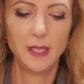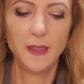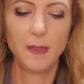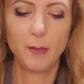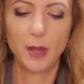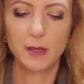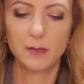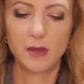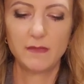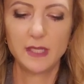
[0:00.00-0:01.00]
in the
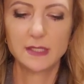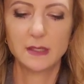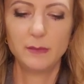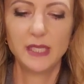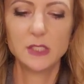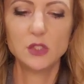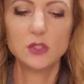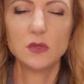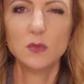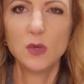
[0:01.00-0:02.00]
bottom of it because you
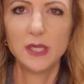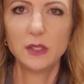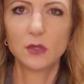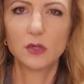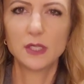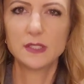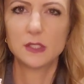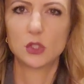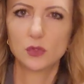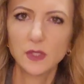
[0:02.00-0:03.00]
don't want your crust
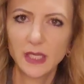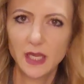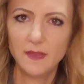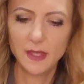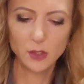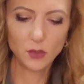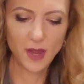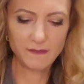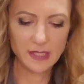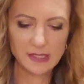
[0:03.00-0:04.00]
to shrink and then you don't
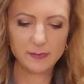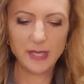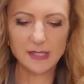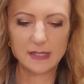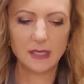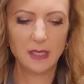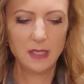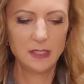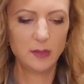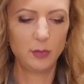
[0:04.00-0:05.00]
have any space
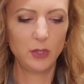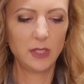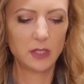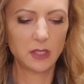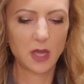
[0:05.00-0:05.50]
to put